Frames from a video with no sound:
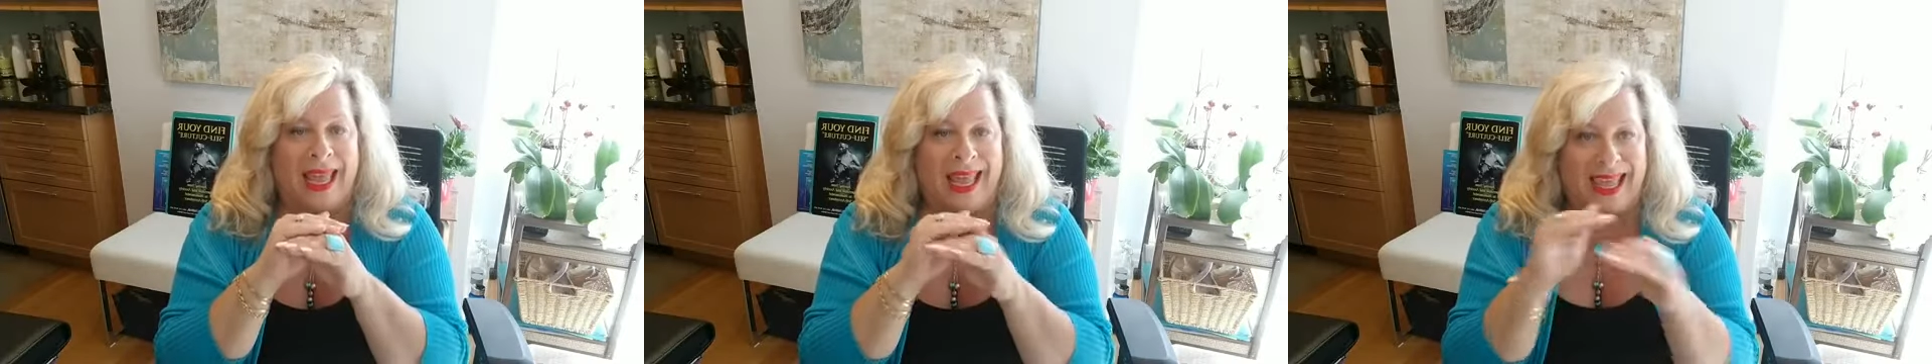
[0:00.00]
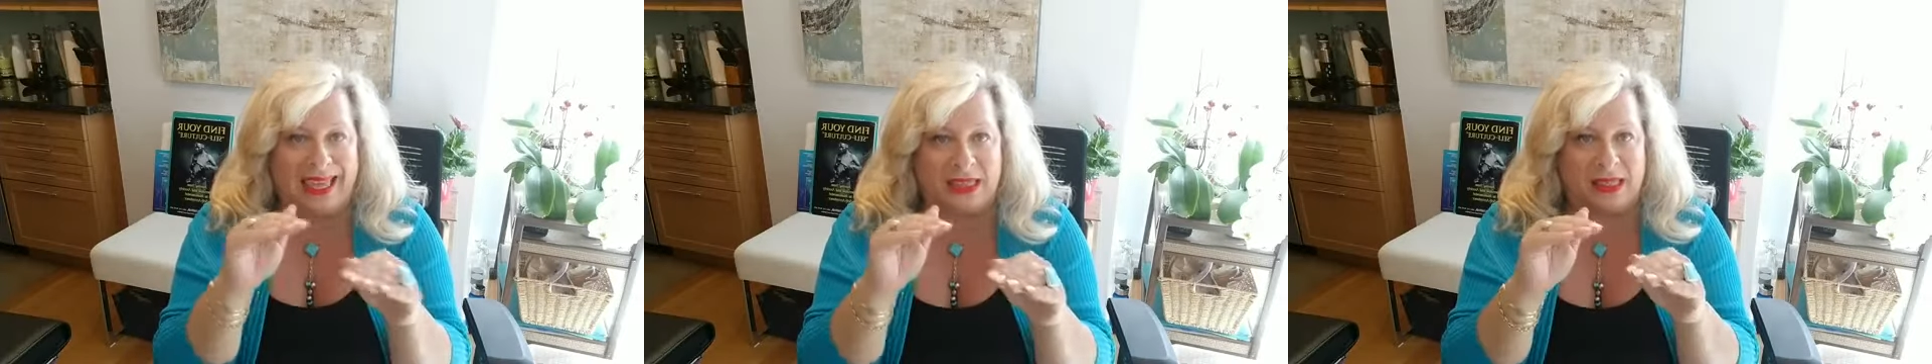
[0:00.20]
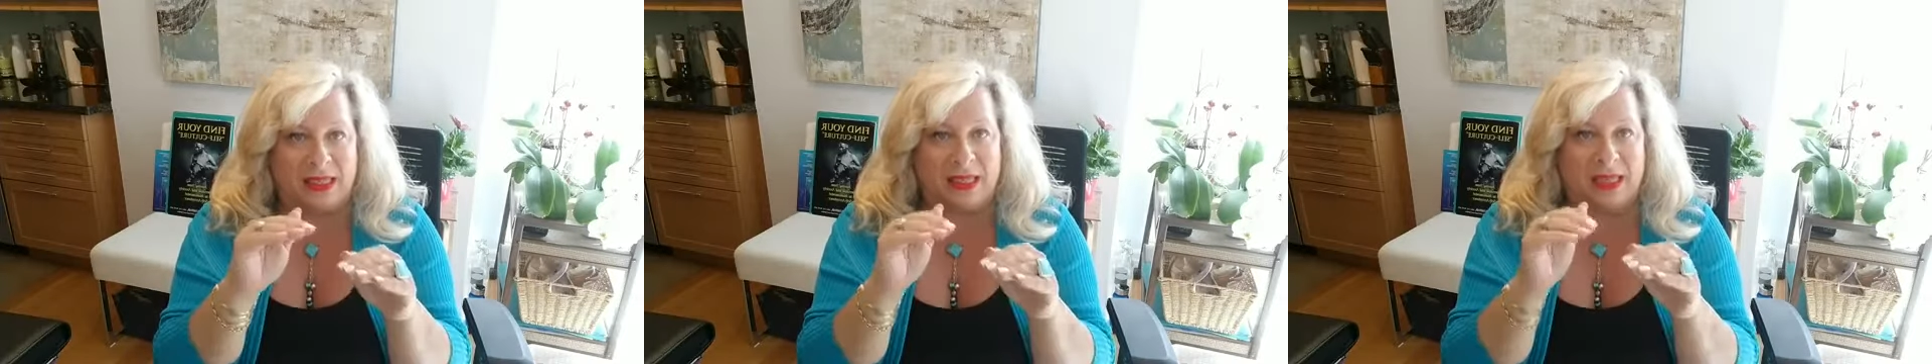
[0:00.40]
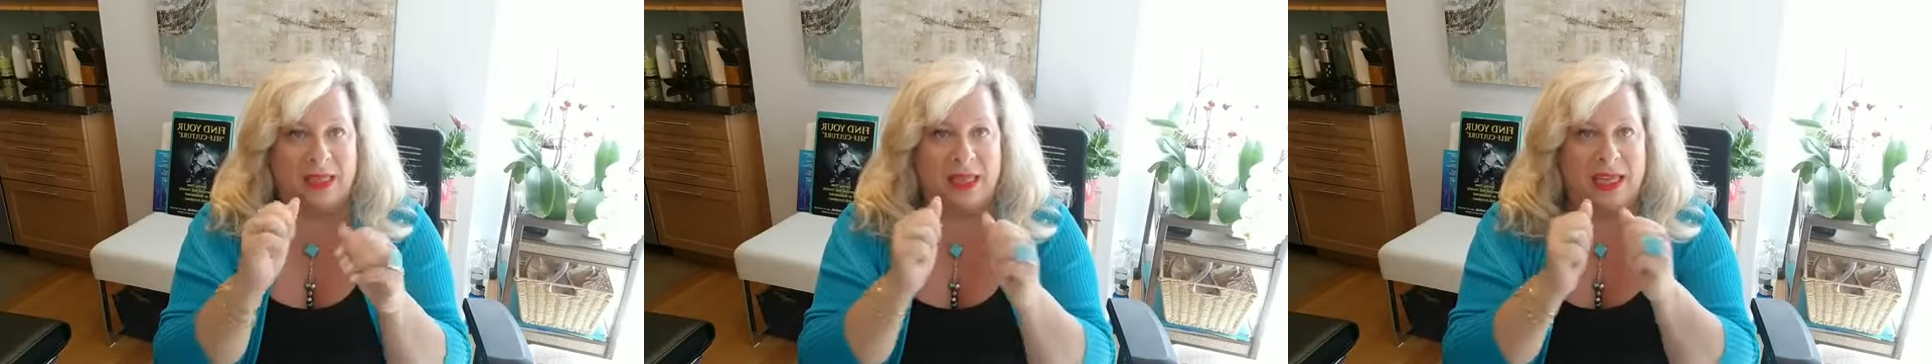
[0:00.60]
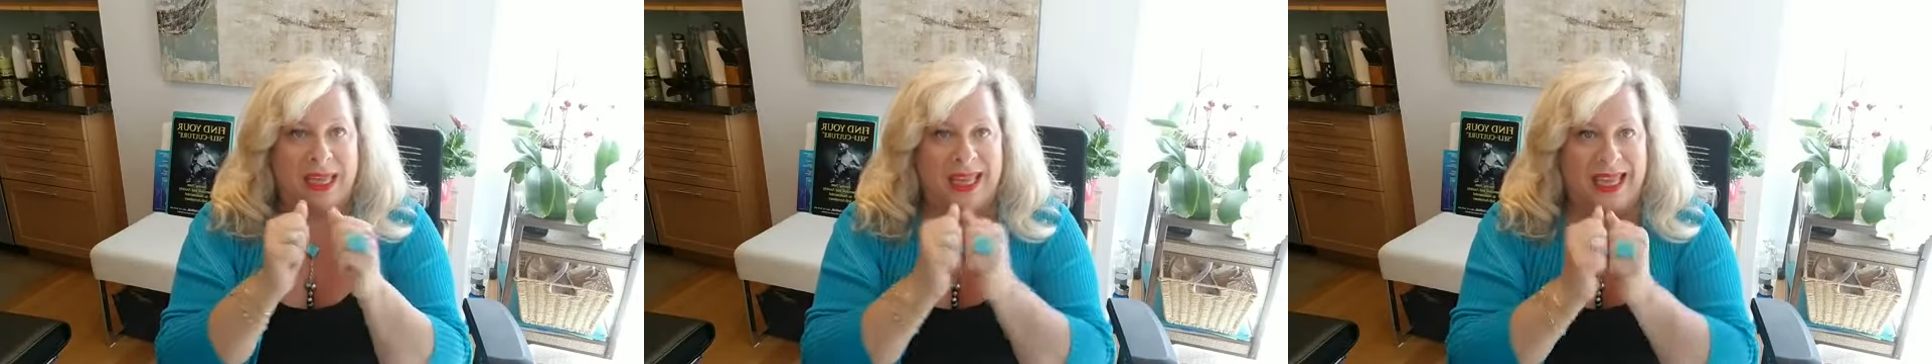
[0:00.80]
it
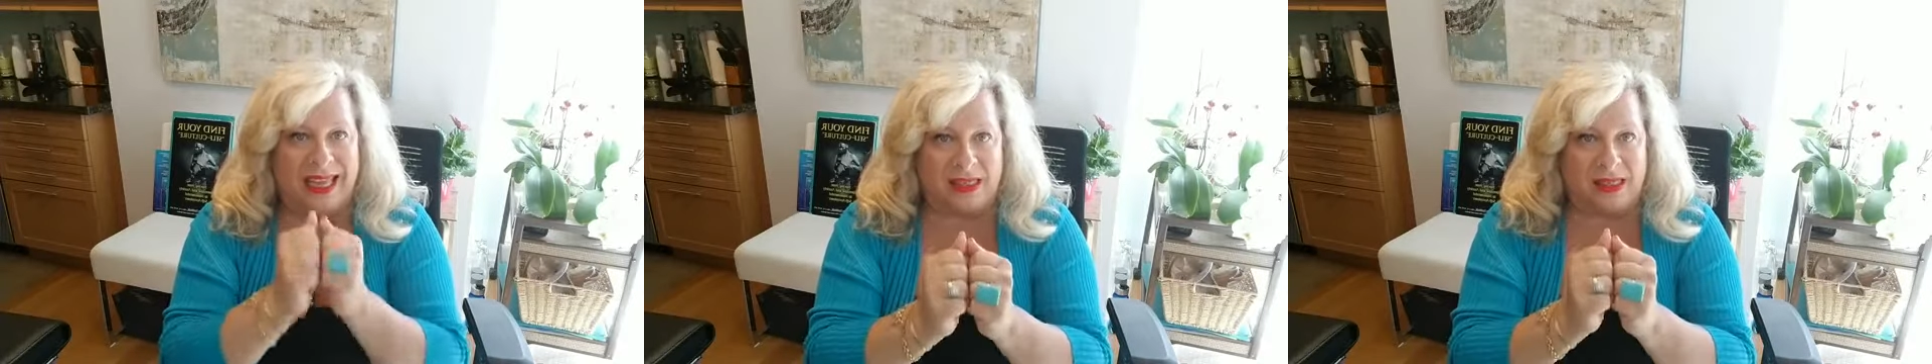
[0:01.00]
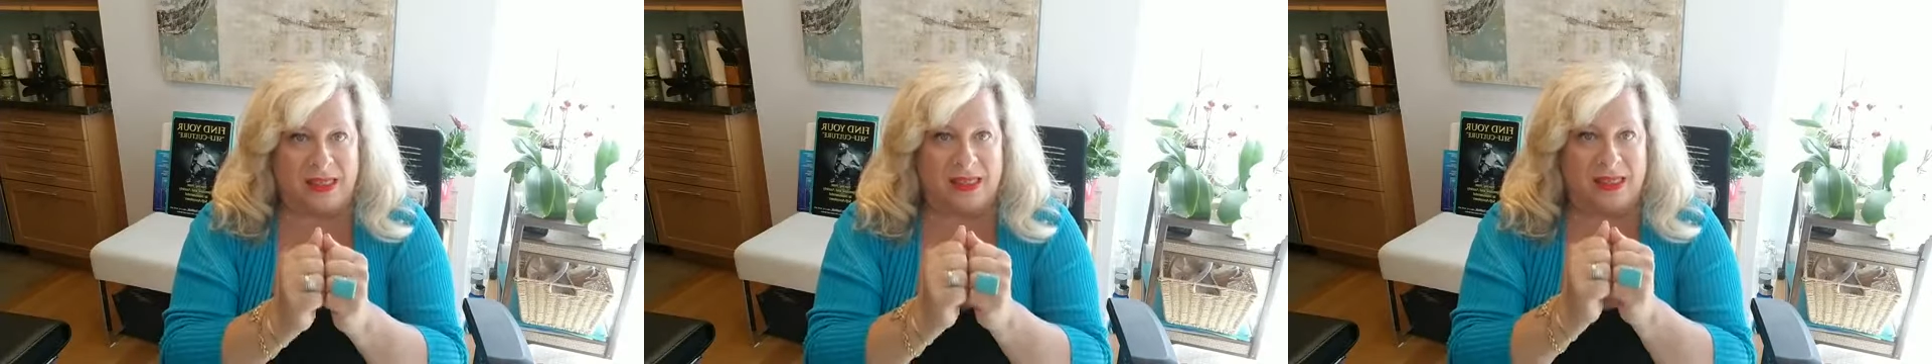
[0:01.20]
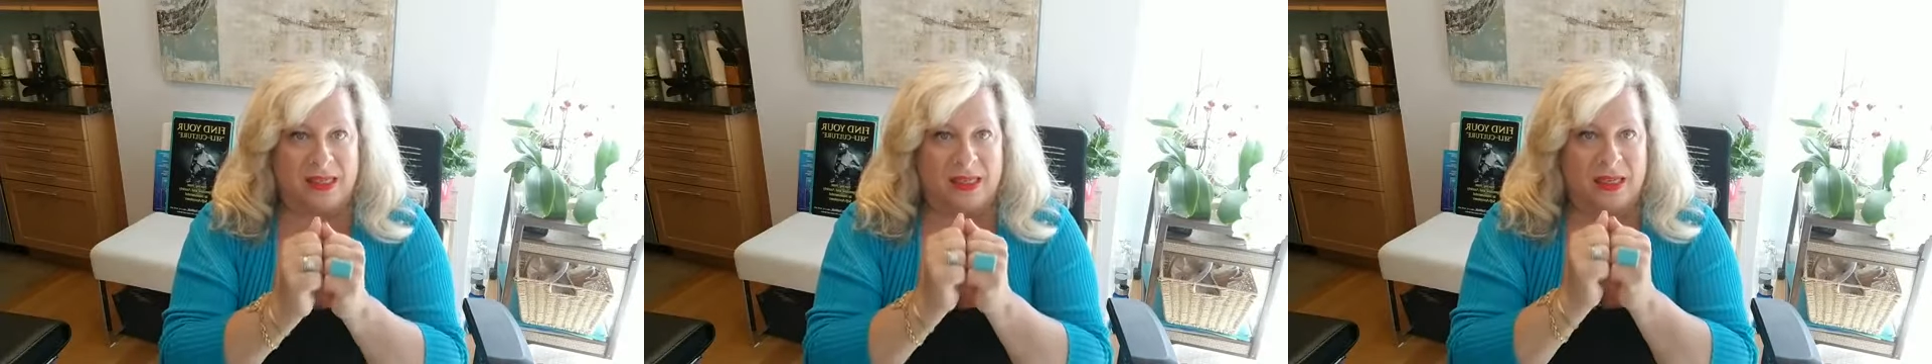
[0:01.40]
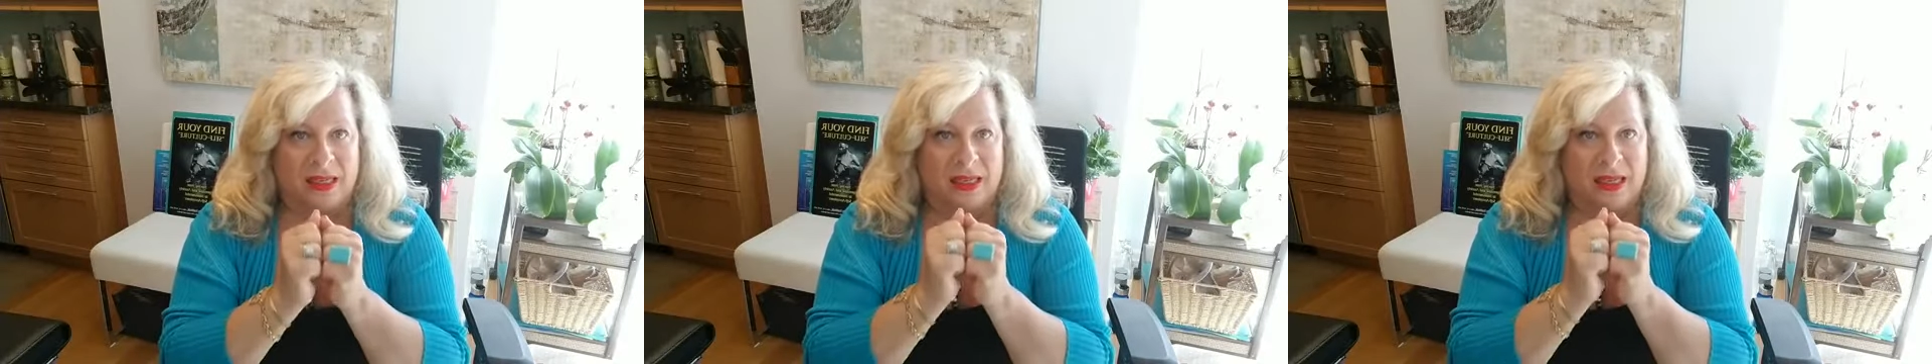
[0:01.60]
is